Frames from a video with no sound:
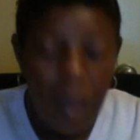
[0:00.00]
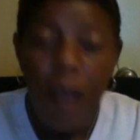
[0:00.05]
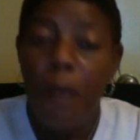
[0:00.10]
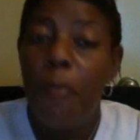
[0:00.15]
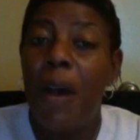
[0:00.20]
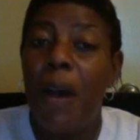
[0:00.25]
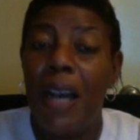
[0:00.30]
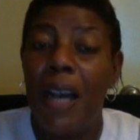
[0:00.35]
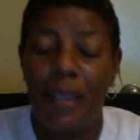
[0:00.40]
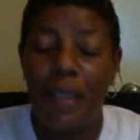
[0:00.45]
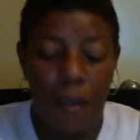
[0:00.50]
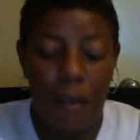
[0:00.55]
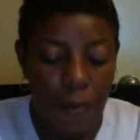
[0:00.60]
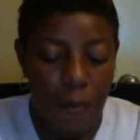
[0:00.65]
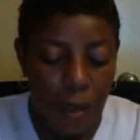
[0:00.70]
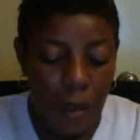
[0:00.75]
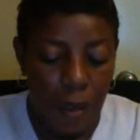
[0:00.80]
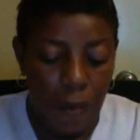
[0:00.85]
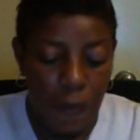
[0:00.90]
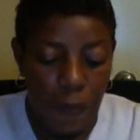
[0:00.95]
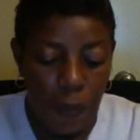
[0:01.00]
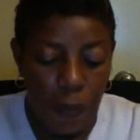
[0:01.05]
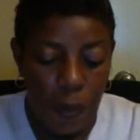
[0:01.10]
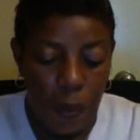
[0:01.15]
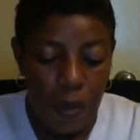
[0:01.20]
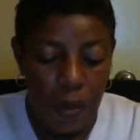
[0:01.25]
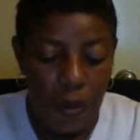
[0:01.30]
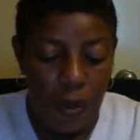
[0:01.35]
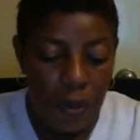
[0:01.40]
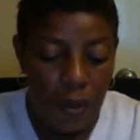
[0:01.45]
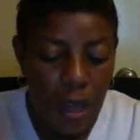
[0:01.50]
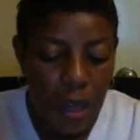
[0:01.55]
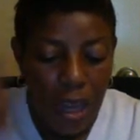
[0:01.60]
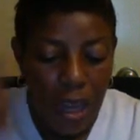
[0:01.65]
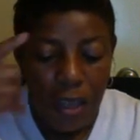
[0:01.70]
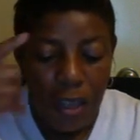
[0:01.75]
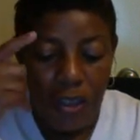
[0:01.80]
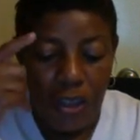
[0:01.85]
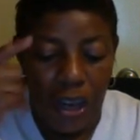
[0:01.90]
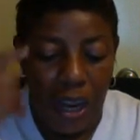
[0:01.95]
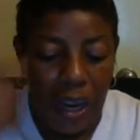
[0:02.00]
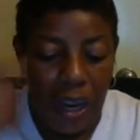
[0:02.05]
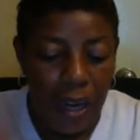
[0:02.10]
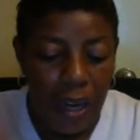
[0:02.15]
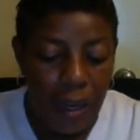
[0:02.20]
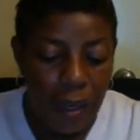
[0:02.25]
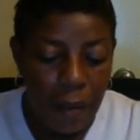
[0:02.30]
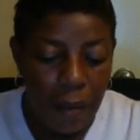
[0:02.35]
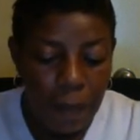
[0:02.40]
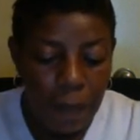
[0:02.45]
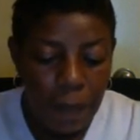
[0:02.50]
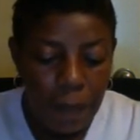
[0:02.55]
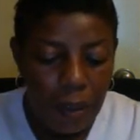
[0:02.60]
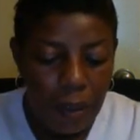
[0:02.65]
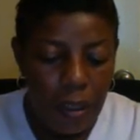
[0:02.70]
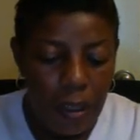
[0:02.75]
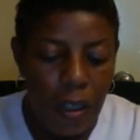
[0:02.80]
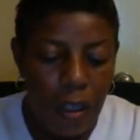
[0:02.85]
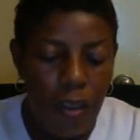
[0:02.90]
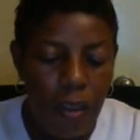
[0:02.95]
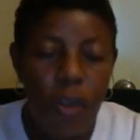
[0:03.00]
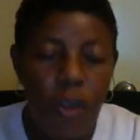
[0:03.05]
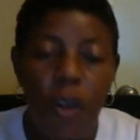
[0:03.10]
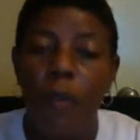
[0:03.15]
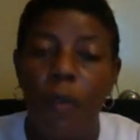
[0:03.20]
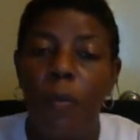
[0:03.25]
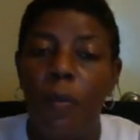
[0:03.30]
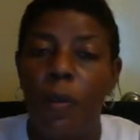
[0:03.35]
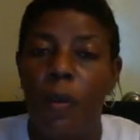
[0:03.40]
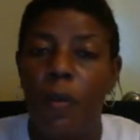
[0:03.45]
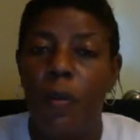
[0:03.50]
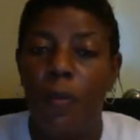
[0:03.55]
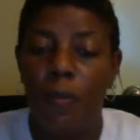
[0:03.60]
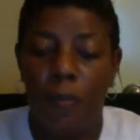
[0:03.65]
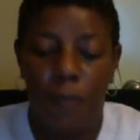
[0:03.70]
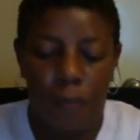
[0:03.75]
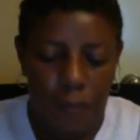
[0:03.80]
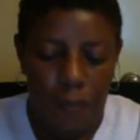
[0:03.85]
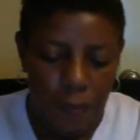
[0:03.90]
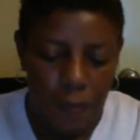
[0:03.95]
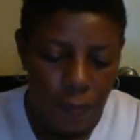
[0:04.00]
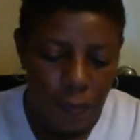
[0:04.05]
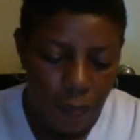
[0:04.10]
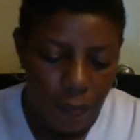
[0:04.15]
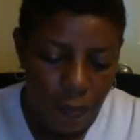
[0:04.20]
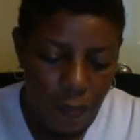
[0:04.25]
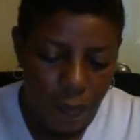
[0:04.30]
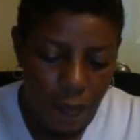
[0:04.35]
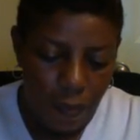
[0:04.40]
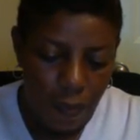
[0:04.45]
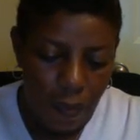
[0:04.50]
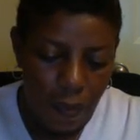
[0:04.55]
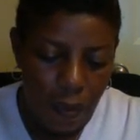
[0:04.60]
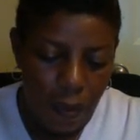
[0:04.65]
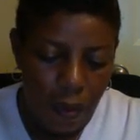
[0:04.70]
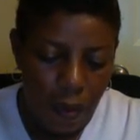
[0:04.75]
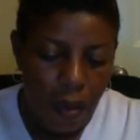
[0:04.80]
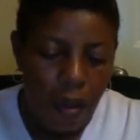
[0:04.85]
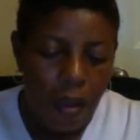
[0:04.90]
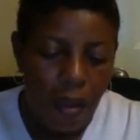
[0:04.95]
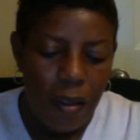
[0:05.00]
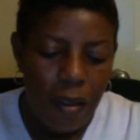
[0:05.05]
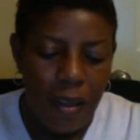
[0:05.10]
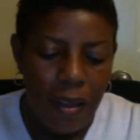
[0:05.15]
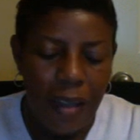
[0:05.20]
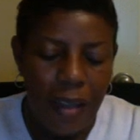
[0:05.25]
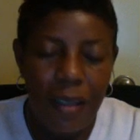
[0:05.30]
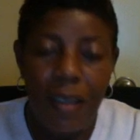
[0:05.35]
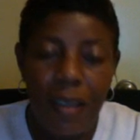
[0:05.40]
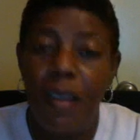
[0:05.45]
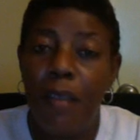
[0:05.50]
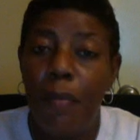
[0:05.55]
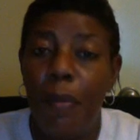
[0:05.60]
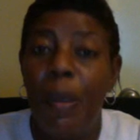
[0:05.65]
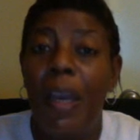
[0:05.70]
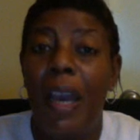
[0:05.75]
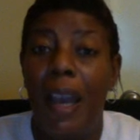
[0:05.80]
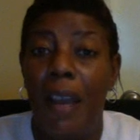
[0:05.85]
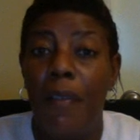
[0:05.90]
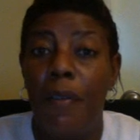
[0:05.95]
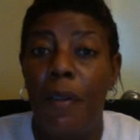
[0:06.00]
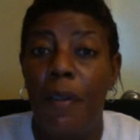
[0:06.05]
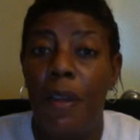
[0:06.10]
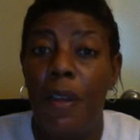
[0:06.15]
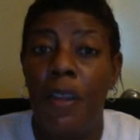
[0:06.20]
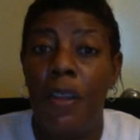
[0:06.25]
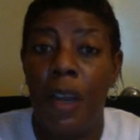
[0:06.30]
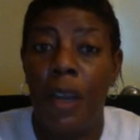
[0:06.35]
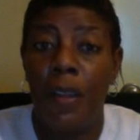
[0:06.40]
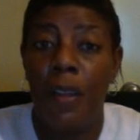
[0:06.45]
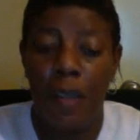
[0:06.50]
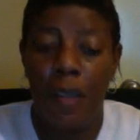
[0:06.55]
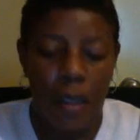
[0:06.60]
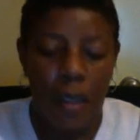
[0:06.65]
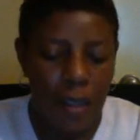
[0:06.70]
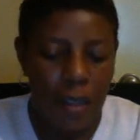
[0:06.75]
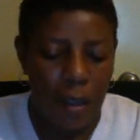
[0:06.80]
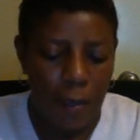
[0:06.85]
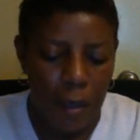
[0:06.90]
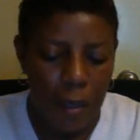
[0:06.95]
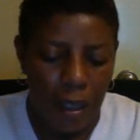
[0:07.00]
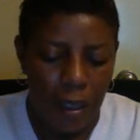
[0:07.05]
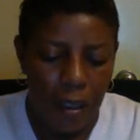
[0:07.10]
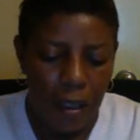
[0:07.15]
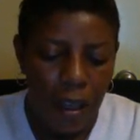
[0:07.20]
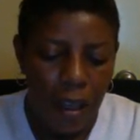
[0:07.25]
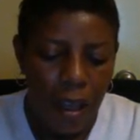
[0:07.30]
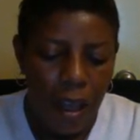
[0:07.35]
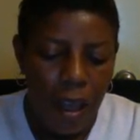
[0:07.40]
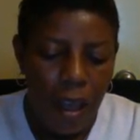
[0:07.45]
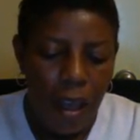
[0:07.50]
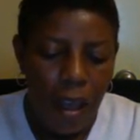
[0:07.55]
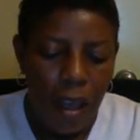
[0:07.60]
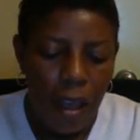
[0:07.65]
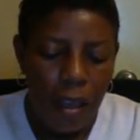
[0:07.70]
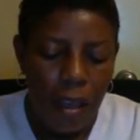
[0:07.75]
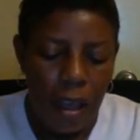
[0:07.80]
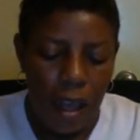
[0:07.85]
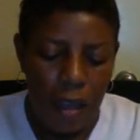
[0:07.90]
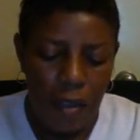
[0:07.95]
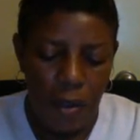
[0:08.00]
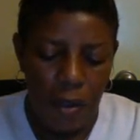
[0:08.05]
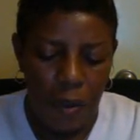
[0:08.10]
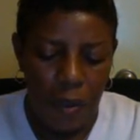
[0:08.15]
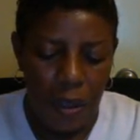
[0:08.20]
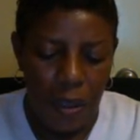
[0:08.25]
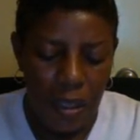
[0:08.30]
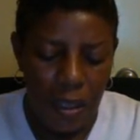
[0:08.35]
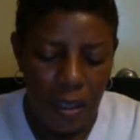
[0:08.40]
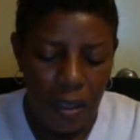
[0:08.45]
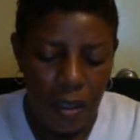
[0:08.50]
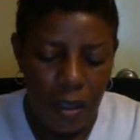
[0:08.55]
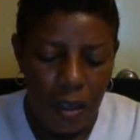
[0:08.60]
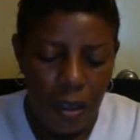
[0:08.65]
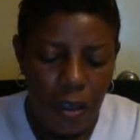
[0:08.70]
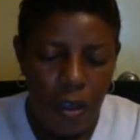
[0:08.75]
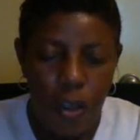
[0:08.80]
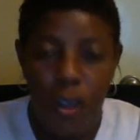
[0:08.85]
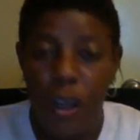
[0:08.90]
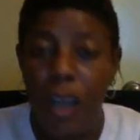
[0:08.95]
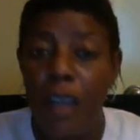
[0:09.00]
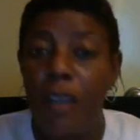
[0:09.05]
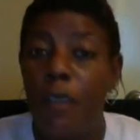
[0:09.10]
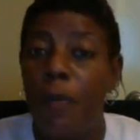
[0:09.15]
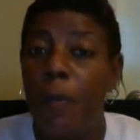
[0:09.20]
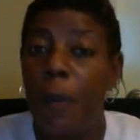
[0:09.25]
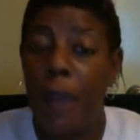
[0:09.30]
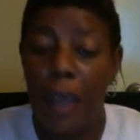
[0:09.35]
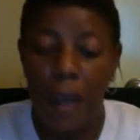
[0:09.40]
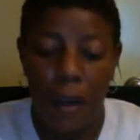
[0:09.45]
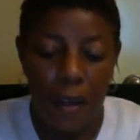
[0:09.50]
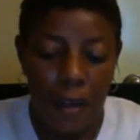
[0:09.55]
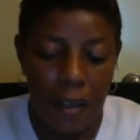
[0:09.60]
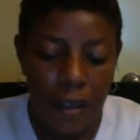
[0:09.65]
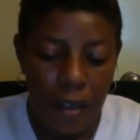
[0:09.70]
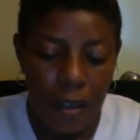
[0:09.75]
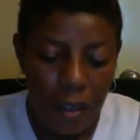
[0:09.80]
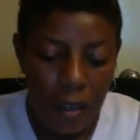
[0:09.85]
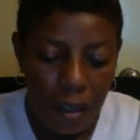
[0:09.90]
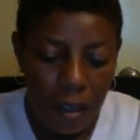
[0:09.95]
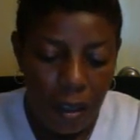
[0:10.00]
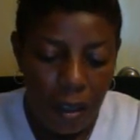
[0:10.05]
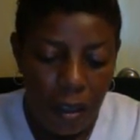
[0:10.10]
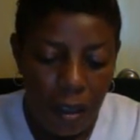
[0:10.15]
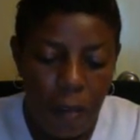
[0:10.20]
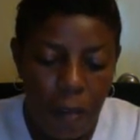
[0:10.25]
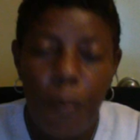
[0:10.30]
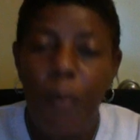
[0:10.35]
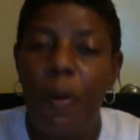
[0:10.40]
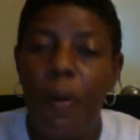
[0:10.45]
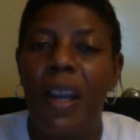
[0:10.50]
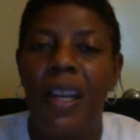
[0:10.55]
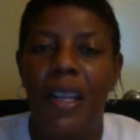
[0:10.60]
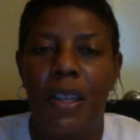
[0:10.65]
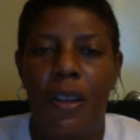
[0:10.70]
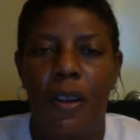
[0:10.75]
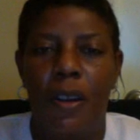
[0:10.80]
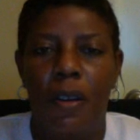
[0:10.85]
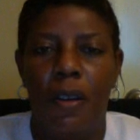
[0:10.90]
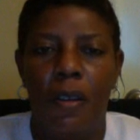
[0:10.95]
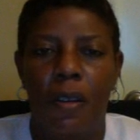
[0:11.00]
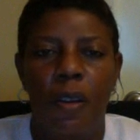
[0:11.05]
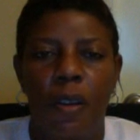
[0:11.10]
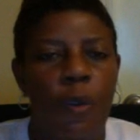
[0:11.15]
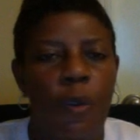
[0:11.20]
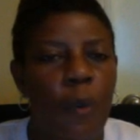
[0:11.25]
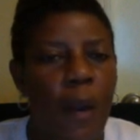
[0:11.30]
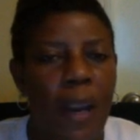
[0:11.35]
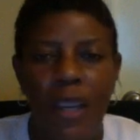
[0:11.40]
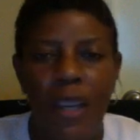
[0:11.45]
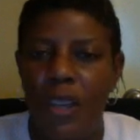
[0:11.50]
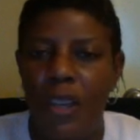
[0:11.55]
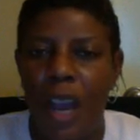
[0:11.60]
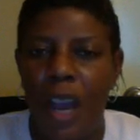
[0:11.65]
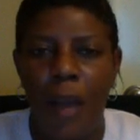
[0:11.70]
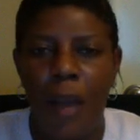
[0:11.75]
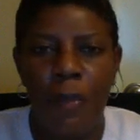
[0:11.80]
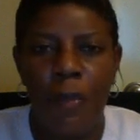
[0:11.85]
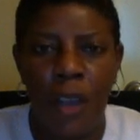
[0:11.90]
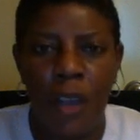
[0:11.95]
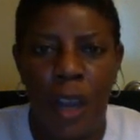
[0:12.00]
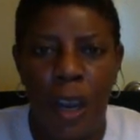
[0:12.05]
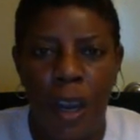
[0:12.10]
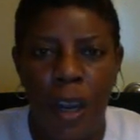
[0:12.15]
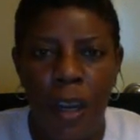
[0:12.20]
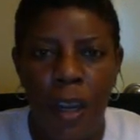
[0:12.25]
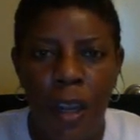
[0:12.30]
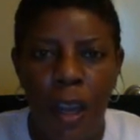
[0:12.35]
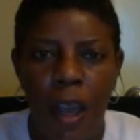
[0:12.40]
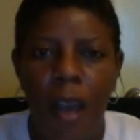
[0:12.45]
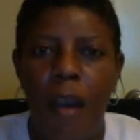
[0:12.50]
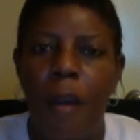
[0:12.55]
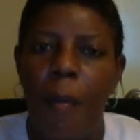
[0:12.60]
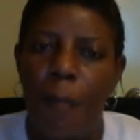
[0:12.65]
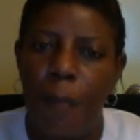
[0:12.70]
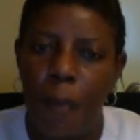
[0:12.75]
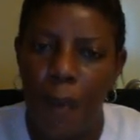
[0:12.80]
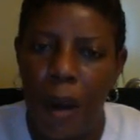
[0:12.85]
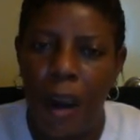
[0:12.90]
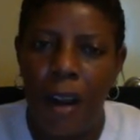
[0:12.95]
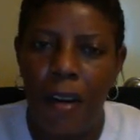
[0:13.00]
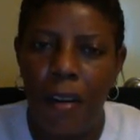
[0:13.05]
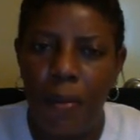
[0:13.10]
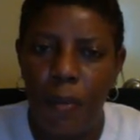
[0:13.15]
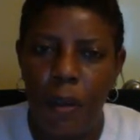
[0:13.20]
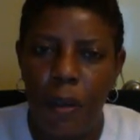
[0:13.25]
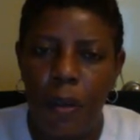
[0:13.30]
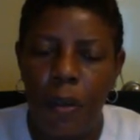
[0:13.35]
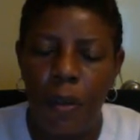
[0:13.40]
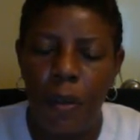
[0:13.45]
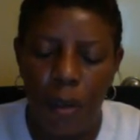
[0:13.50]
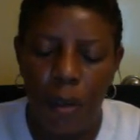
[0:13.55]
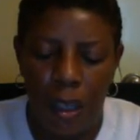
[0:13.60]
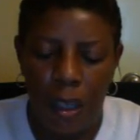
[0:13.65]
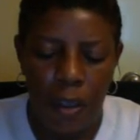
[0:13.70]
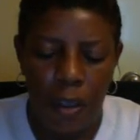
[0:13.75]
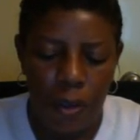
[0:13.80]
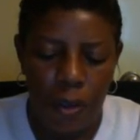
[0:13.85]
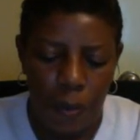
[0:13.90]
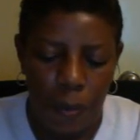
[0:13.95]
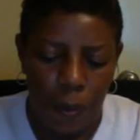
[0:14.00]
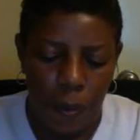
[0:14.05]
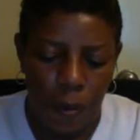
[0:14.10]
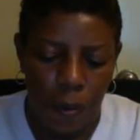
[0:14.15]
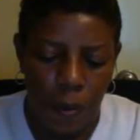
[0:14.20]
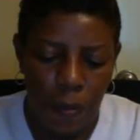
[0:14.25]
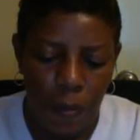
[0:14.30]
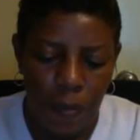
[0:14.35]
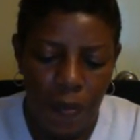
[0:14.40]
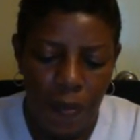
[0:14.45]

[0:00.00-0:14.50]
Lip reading: Positive reinforcers. Jane cleans her room. That's the behavior that Jane is exhibiting. Consequences. Jane's parents praise her. Great job, Jane. I'm proud of you. You cleaned your room.